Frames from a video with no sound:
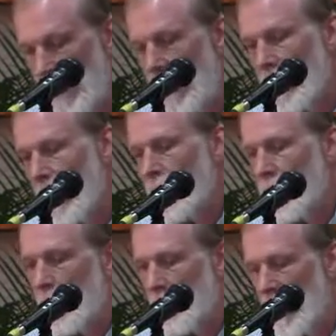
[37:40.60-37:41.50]
the Veda,
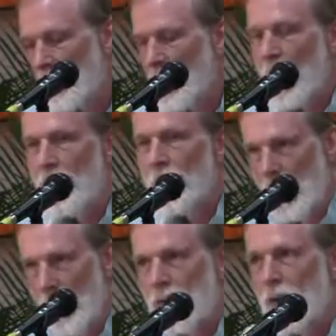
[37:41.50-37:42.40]
is replaced by the
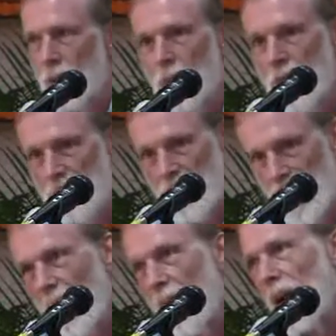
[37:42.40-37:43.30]
philosopher
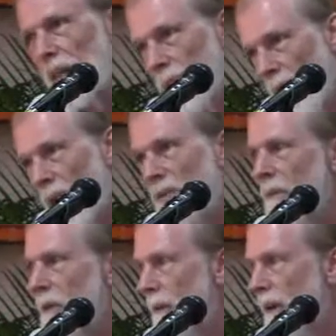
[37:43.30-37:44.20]
mystic. The
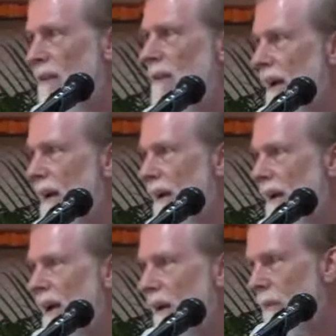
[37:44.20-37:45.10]
philosopher mystic
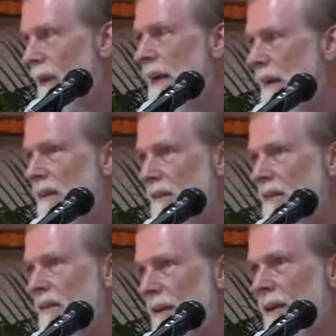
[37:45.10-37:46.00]

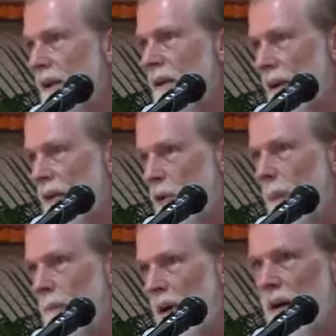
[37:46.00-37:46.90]
begins to
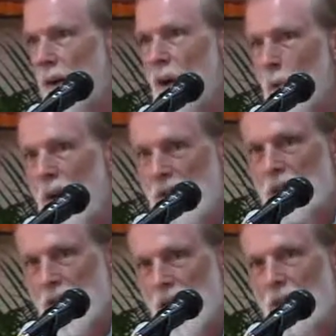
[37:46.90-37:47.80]
appear in the
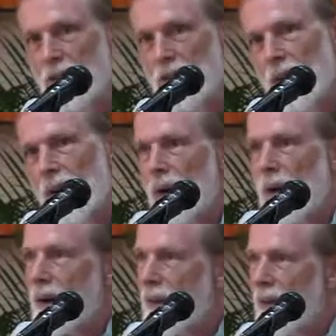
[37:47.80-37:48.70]
Upanishads.
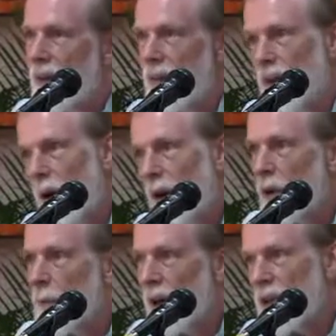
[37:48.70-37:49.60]
In the
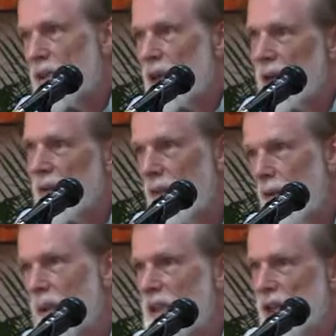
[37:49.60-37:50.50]
early Upanishads,
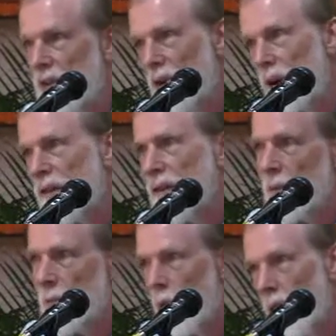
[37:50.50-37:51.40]
the rishis are
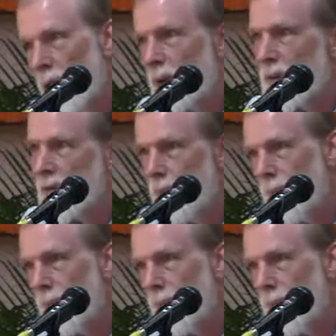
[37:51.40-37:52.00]
still more